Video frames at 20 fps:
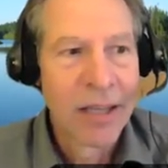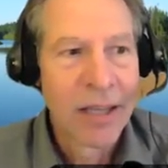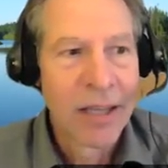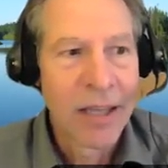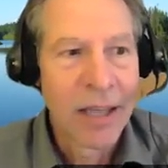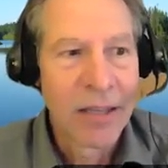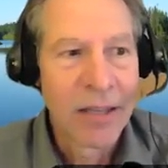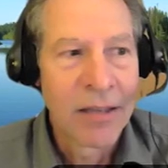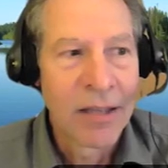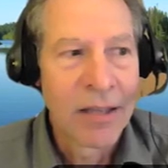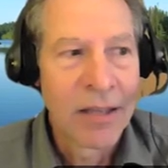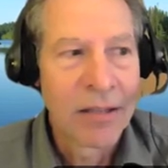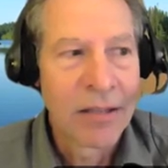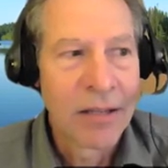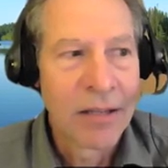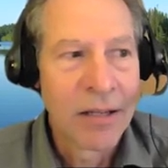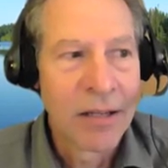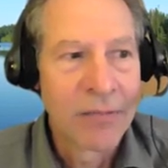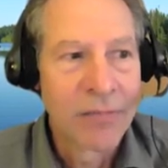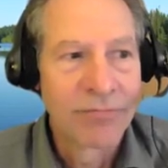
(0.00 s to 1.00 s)
and
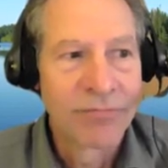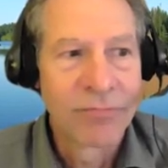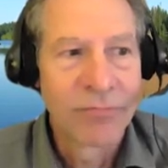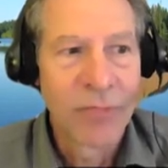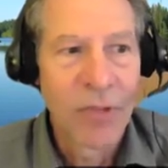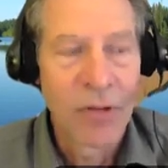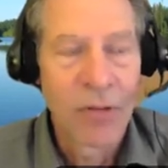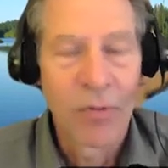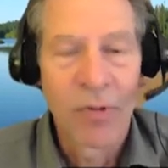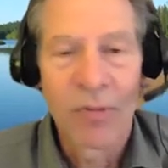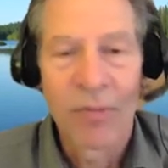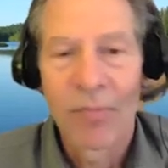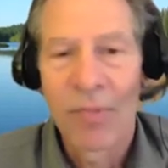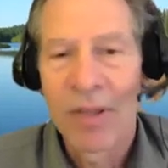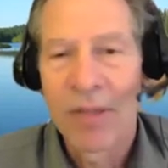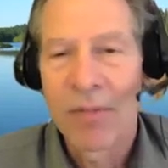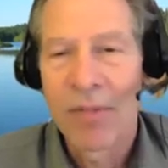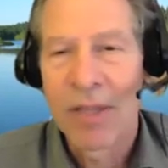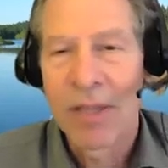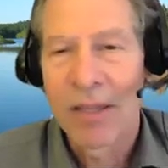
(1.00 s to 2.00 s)
then um, you know
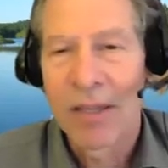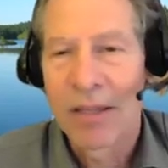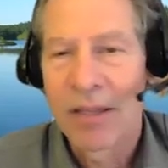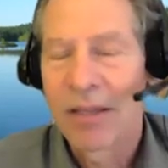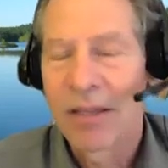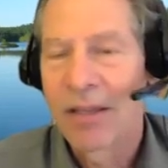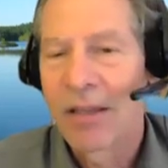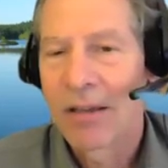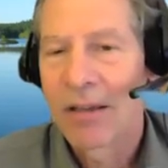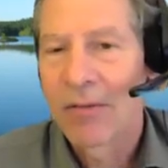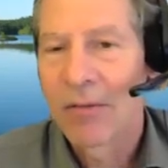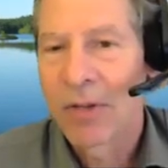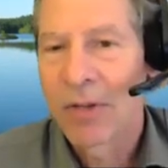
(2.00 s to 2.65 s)
maybe uh,